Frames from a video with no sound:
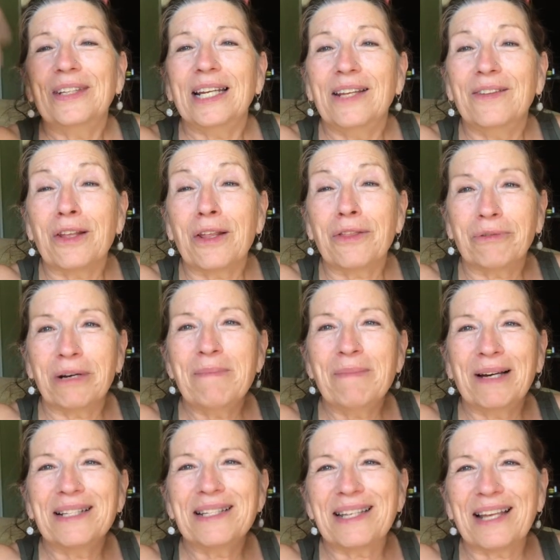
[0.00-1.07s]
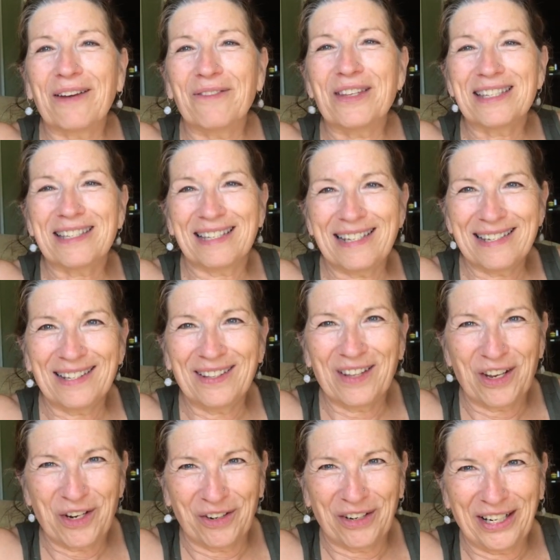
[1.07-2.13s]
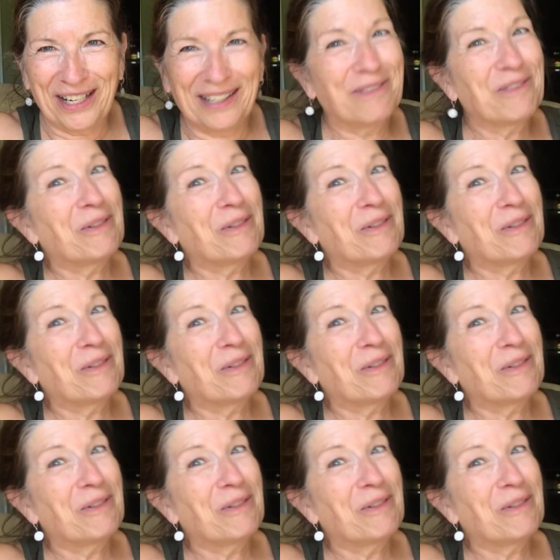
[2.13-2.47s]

In the 3 months of the season that you're in.